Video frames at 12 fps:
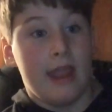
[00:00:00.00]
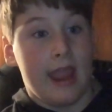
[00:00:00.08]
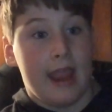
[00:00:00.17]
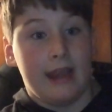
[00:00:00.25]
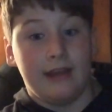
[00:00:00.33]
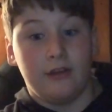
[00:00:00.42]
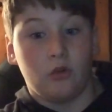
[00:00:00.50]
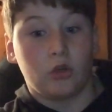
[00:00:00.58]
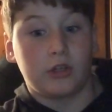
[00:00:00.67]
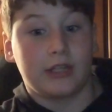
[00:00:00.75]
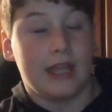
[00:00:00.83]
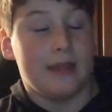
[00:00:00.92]
And in
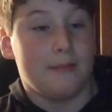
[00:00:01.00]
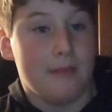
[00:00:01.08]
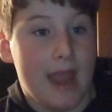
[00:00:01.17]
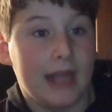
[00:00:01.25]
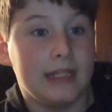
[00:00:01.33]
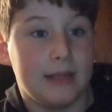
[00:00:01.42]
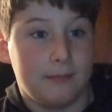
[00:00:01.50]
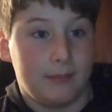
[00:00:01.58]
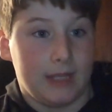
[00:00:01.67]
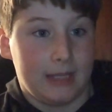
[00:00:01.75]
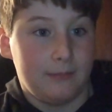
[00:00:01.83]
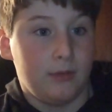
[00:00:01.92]
order to get a magnet
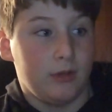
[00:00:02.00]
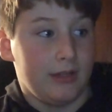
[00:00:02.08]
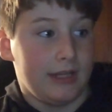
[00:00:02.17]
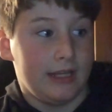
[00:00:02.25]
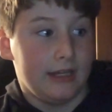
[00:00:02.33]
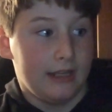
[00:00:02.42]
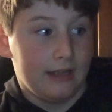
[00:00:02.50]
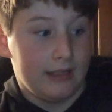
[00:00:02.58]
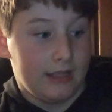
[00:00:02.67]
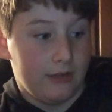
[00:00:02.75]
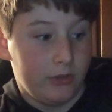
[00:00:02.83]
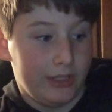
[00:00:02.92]
beam, you need
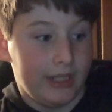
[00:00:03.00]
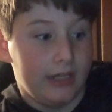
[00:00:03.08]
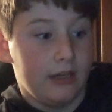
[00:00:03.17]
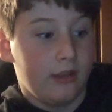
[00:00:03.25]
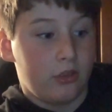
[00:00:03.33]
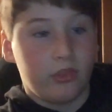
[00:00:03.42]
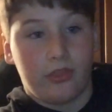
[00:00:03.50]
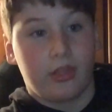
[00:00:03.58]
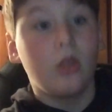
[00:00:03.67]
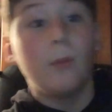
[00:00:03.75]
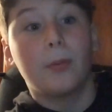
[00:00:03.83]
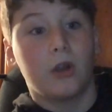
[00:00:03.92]
the
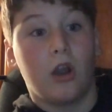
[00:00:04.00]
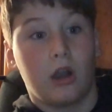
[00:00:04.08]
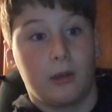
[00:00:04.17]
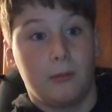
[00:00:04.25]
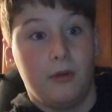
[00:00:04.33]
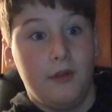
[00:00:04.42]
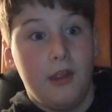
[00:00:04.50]
super arm.